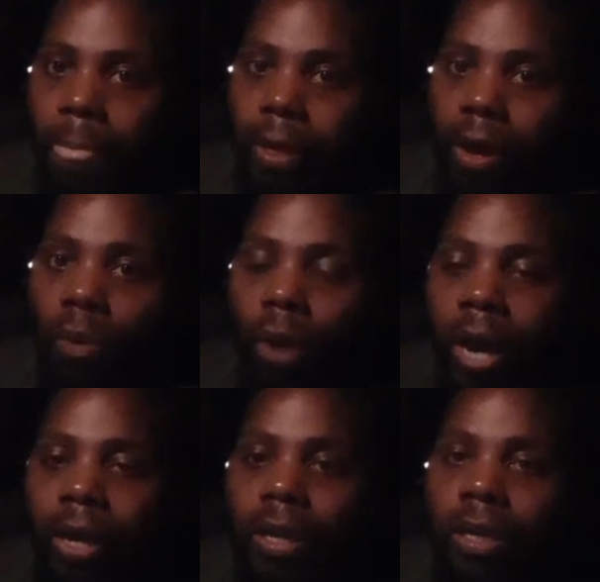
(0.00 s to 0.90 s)
All
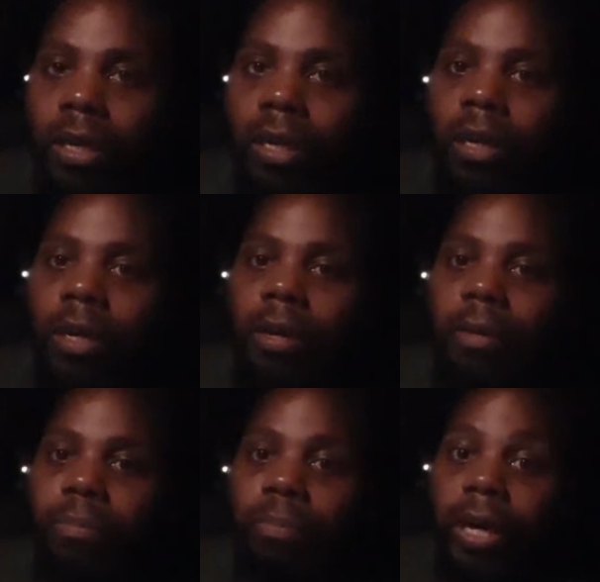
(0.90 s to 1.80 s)
right,
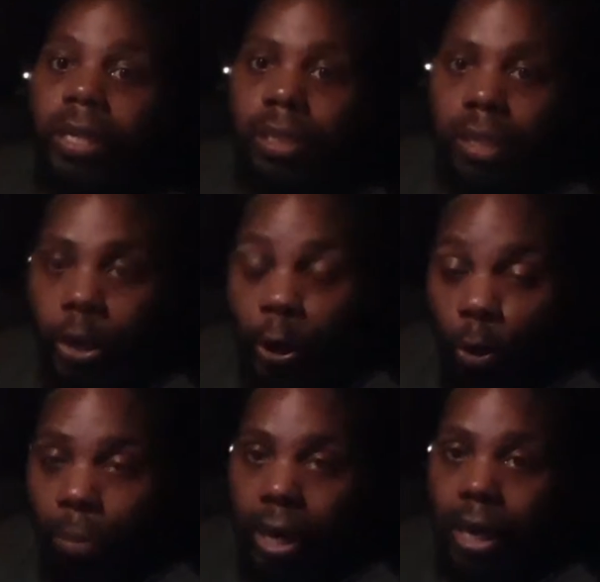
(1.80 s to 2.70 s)
but
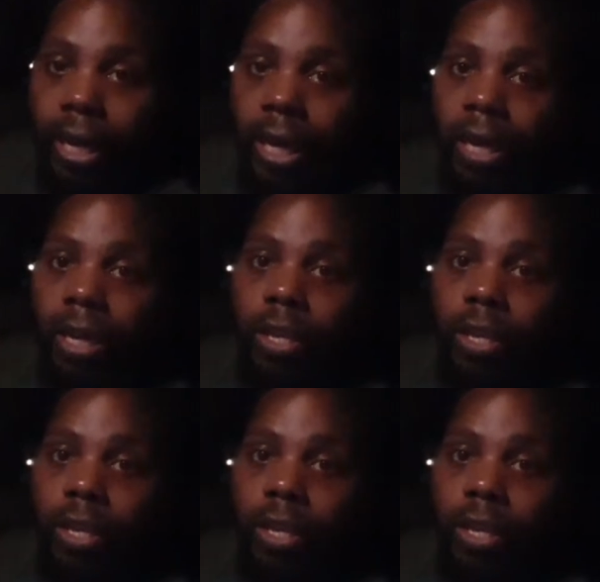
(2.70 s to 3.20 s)
humanly,